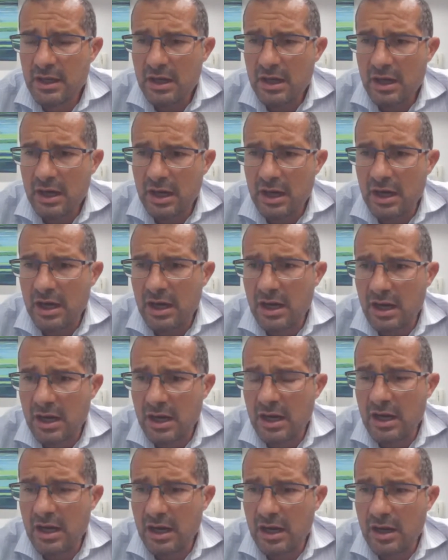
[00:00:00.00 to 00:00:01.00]

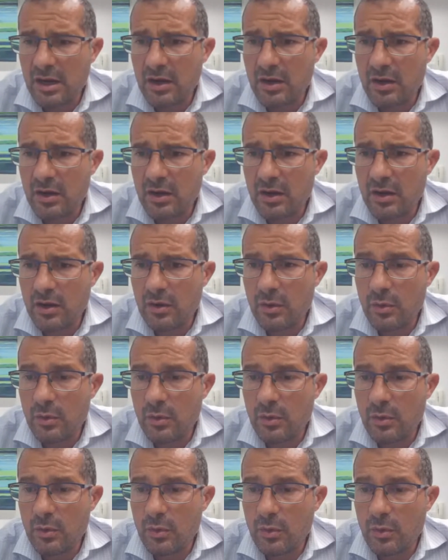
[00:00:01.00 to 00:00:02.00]
Uh,
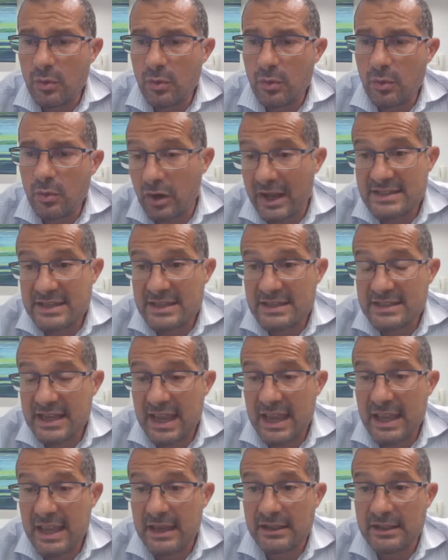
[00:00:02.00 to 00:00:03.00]
well, as I
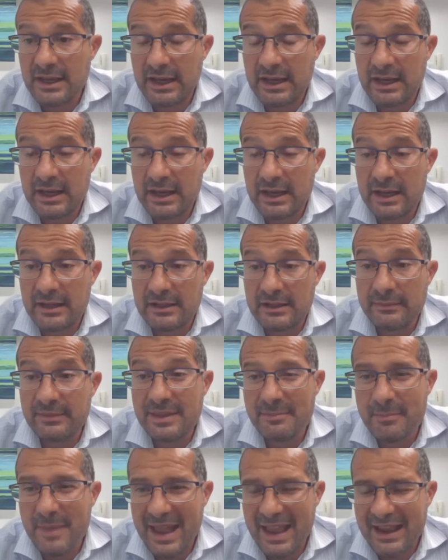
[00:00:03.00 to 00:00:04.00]
said,
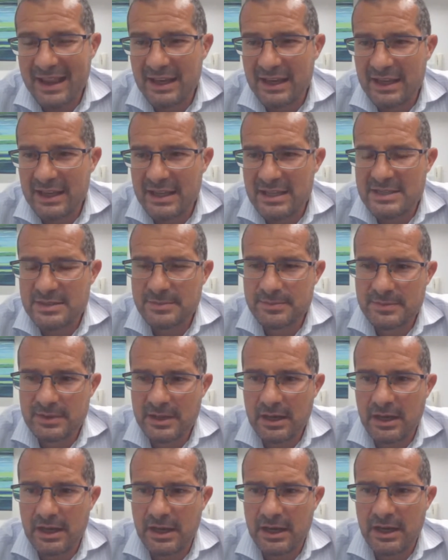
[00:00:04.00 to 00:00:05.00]
the mechanisms
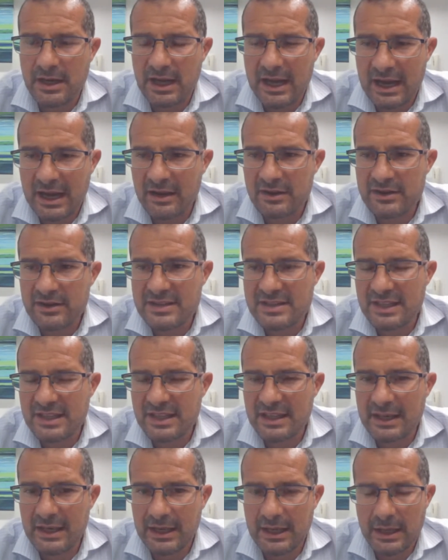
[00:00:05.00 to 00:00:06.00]
are
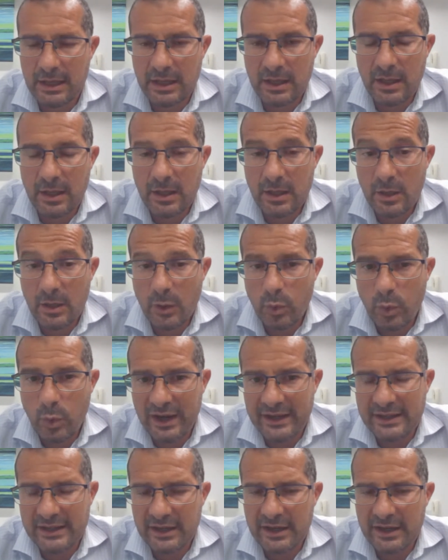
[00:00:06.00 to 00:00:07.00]
still
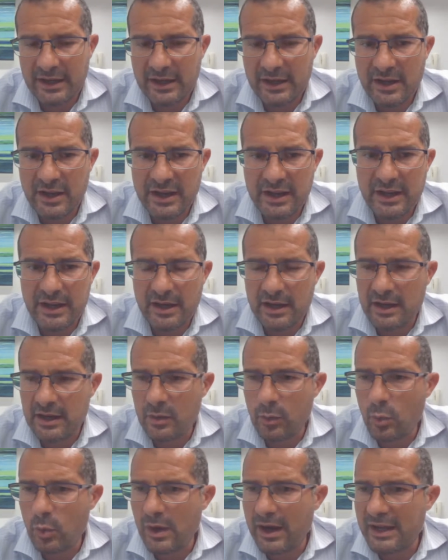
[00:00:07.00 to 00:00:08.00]
quite unclear
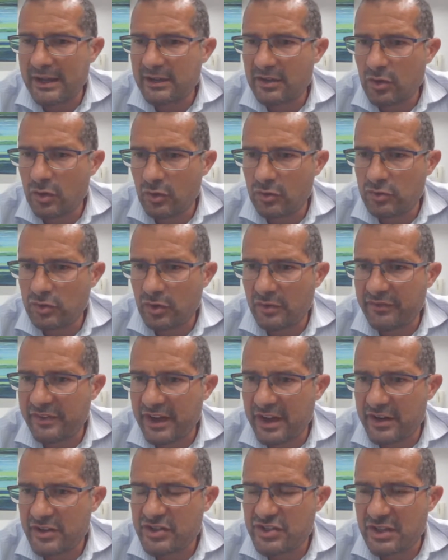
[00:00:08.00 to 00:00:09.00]
and quite
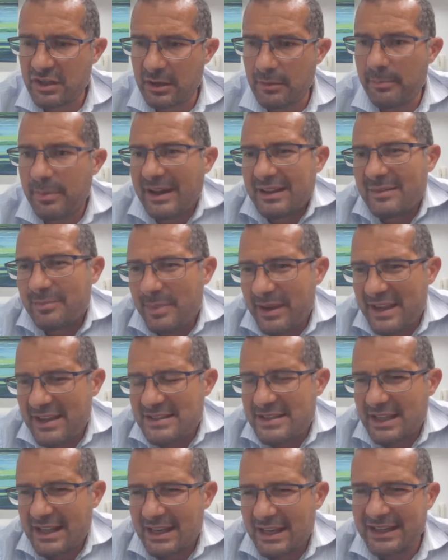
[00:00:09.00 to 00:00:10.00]
controversial, but
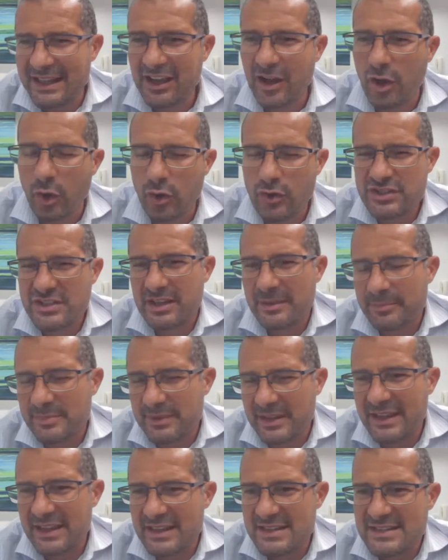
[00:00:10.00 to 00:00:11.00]
basically the
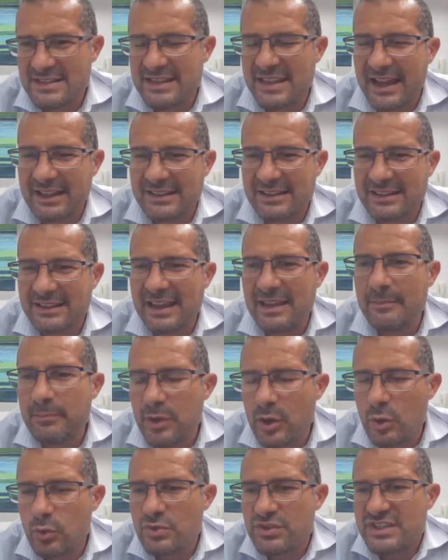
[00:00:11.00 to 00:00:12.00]
concept is that the
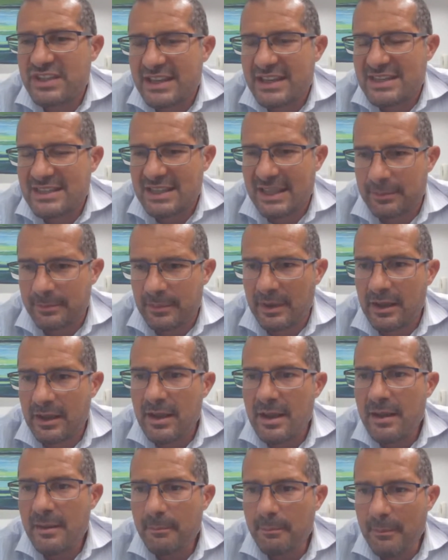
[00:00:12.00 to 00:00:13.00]
immune system
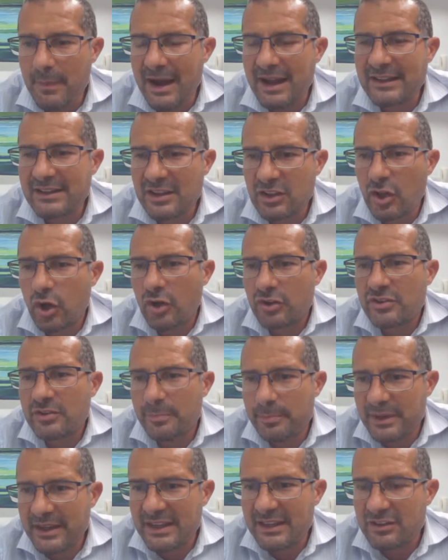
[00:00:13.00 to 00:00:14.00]
might
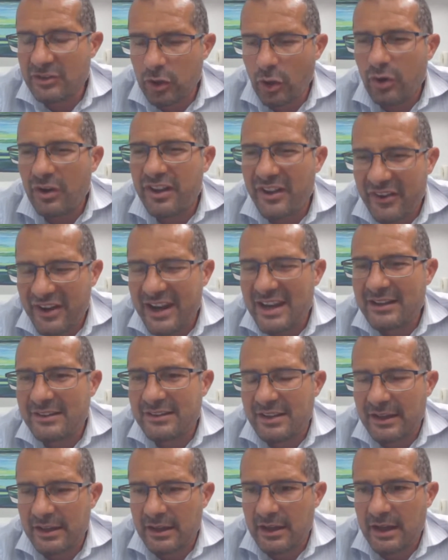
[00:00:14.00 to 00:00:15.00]
not be
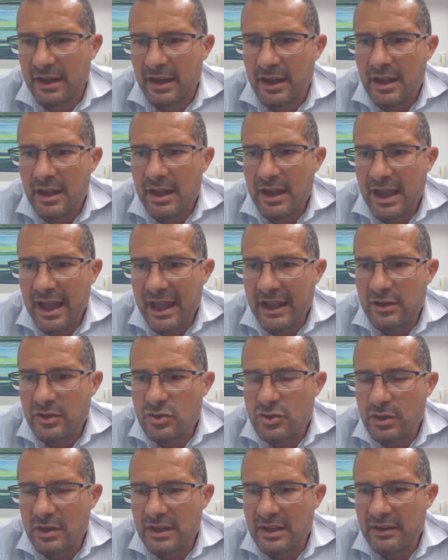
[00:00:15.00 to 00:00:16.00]
tolerating,
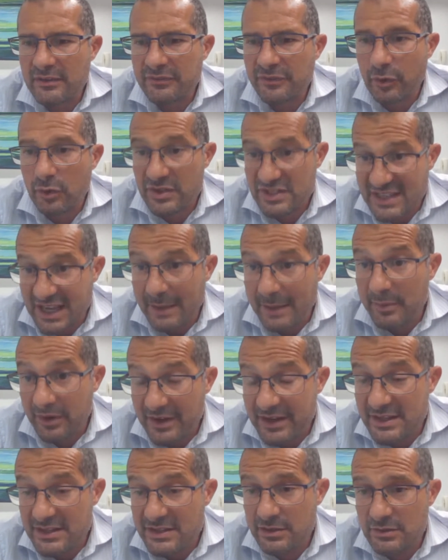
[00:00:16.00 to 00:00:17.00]
actually, for some
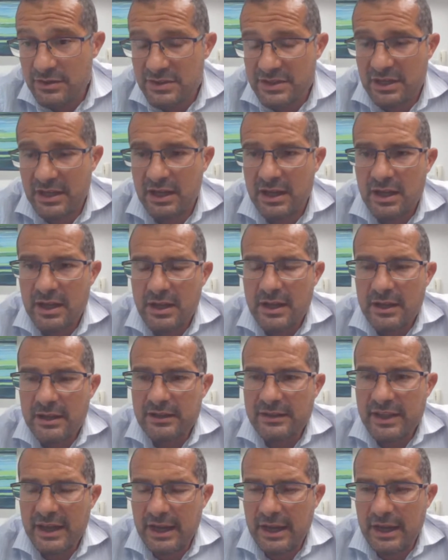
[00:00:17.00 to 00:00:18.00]
reasons,
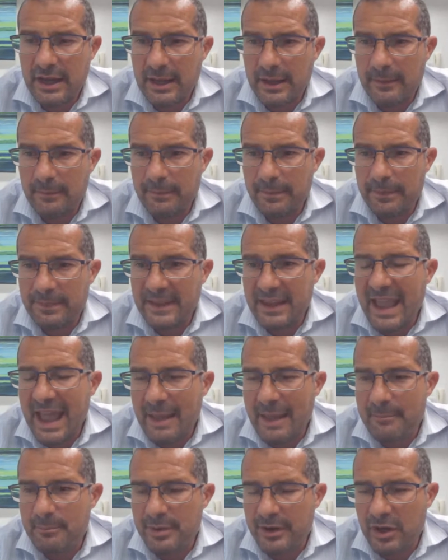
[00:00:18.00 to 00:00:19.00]
the
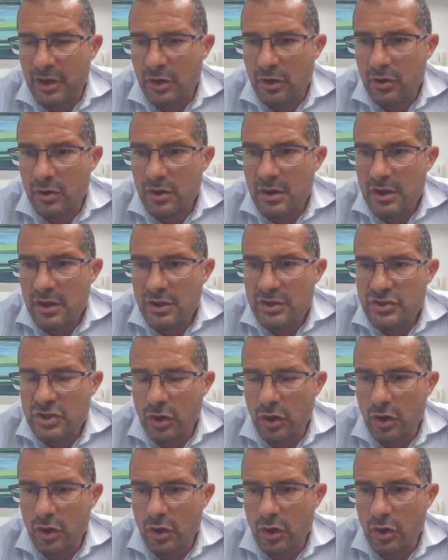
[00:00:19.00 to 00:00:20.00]
embryo.
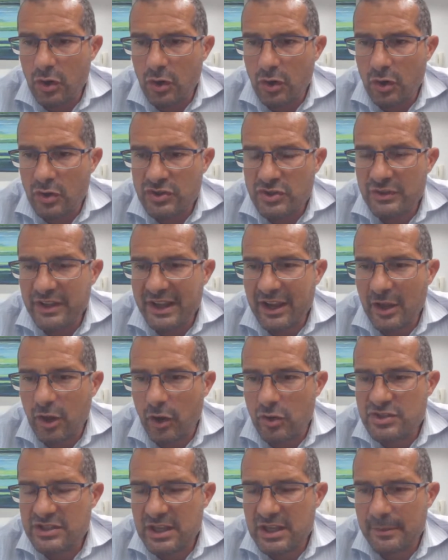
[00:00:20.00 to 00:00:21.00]
So the
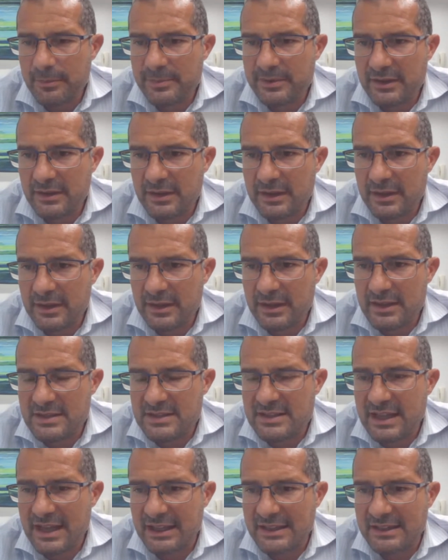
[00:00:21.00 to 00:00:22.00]
concept is
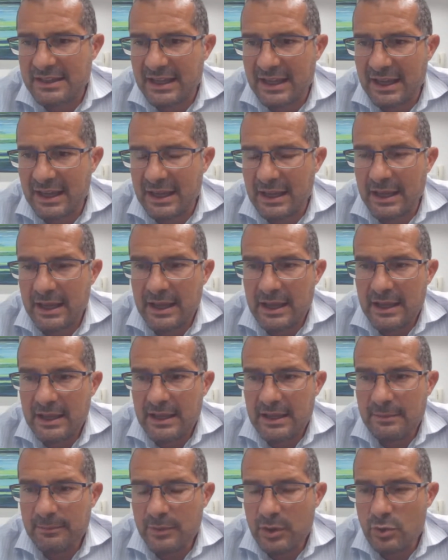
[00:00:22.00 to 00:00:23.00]
that the
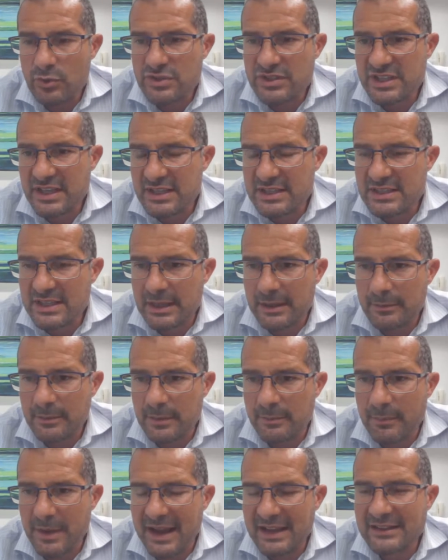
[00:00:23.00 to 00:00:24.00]
immune system
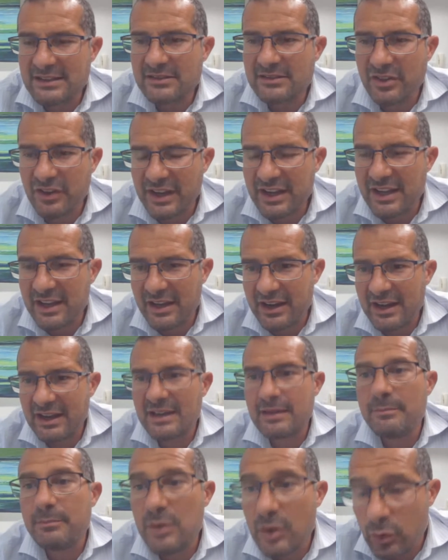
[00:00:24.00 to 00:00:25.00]
might trigger an
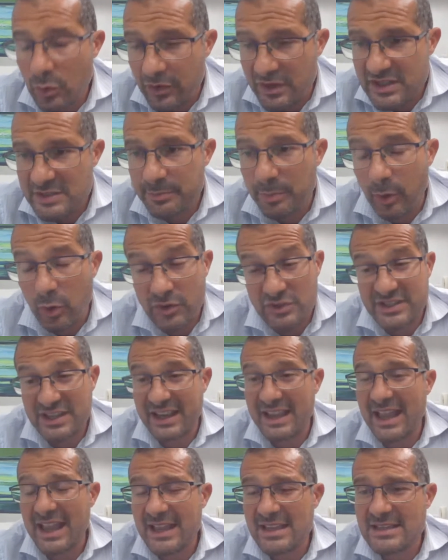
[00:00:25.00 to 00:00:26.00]
immune response
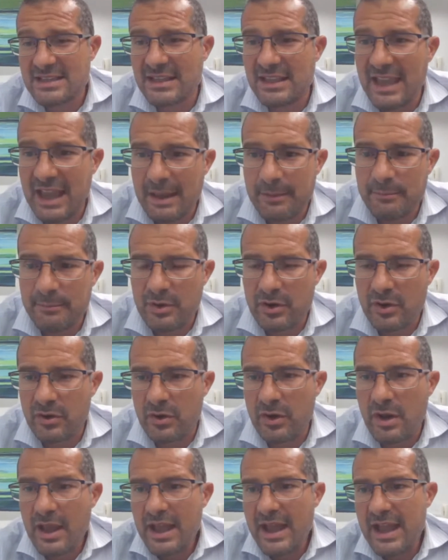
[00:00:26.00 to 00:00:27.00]
against the embryo,
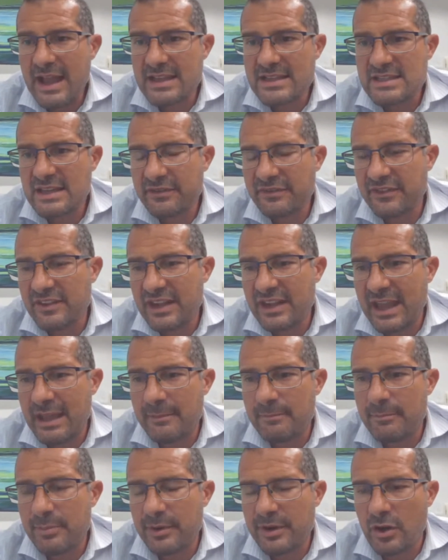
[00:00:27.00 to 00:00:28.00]
as if the
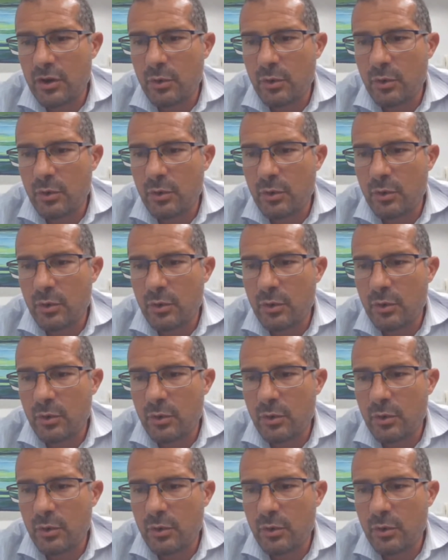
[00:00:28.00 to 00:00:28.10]
embryo